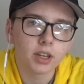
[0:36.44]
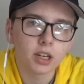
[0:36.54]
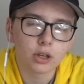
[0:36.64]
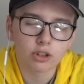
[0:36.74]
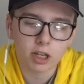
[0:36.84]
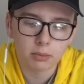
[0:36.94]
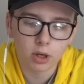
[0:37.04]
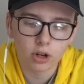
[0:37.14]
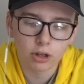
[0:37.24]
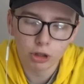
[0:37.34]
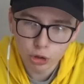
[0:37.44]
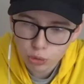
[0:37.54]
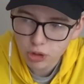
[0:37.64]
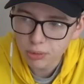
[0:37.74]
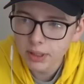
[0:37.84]
You can check him out on
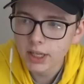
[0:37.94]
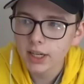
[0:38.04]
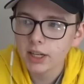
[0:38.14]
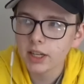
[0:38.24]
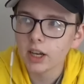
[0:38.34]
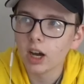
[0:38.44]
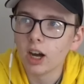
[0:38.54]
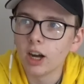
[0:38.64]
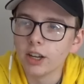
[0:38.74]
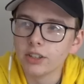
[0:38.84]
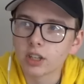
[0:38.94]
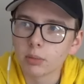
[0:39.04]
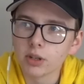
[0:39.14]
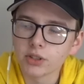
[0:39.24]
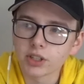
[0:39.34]
YouTube. He's got
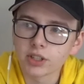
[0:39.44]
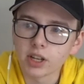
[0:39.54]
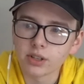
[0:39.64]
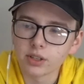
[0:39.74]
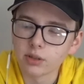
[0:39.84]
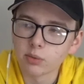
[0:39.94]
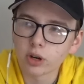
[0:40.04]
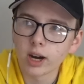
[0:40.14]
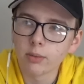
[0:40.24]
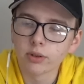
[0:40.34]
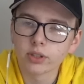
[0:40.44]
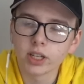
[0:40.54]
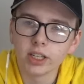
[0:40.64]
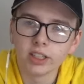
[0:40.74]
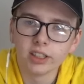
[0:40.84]
about 6,000 subscribers,
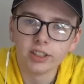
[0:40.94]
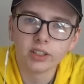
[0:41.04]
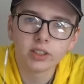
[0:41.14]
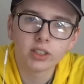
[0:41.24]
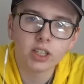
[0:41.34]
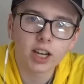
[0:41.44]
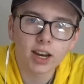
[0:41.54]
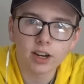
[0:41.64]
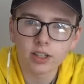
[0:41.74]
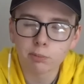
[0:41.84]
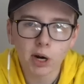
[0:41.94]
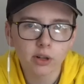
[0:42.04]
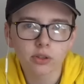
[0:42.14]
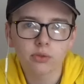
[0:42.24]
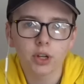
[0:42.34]
and he kind of
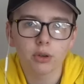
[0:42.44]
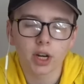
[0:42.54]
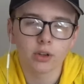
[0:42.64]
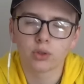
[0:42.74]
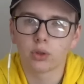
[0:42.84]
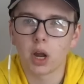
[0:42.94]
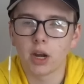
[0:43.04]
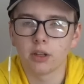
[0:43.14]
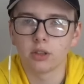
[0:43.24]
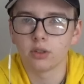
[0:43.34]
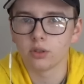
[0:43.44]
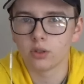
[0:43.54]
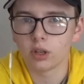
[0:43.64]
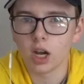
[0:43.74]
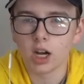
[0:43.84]
inspired this video, and I also kind of
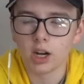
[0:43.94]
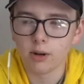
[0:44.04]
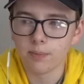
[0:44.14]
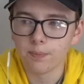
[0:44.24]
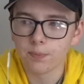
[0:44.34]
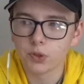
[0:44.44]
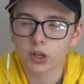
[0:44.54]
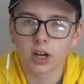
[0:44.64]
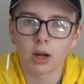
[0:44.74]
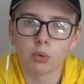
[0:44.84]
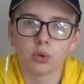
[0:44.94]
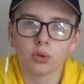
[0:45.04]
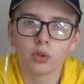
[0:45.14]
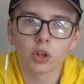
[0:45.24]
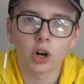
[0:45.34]
took a
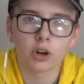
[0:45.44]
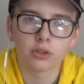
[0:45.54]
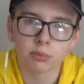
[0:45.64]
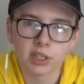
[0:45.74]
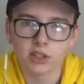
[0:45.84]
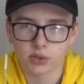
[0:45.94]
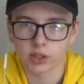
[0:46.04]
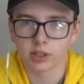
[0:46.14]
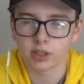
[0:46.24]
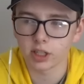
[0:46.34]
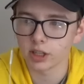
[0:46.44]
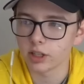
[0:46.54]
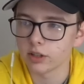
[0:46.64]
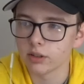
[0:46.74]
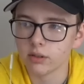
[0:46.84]
couple cards from his list and
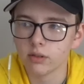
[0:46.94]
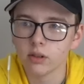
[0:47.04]
then